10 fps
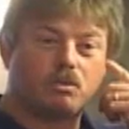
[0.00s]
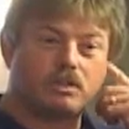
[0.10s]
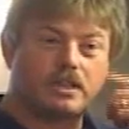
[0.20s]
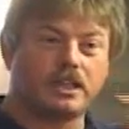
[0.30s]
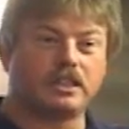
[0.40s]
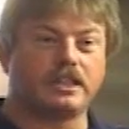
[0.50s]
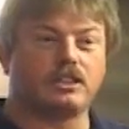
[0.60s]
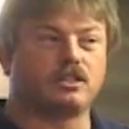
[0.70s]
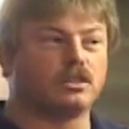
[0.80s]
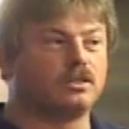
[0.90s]
one thing you need
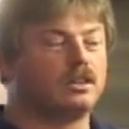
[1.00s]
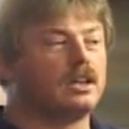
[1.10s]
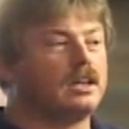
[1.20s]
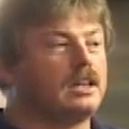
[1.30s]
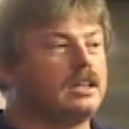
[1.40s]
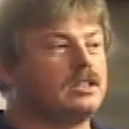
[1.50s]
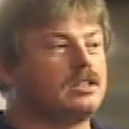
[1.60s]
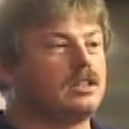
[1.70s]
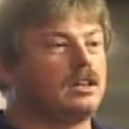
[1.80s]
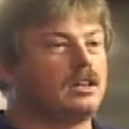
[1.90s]
to do
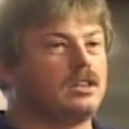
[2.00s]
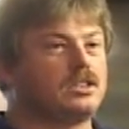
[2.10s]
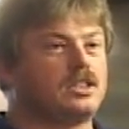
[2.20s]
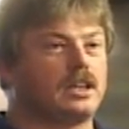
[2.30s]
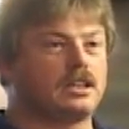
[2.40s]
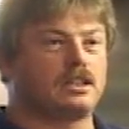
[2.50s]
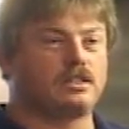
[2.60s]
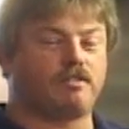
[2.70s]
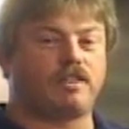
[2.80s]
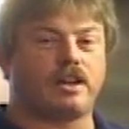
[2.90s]
is check
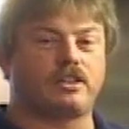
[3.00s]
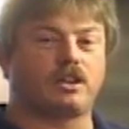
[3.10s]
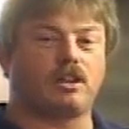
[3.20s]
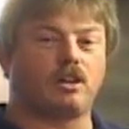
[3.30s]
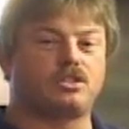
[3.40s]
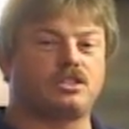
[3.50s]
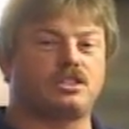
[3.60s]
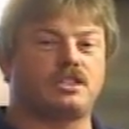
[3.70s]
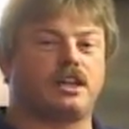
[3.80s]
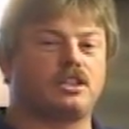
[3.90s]
to find the
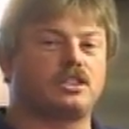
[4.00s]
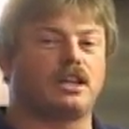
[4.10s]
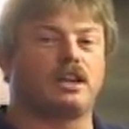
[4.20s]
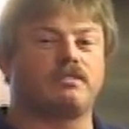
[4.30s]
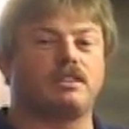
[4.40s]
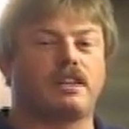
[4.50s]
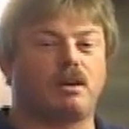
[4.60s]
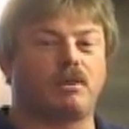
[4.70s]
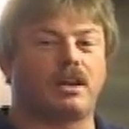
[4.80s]
closest stair shaft. That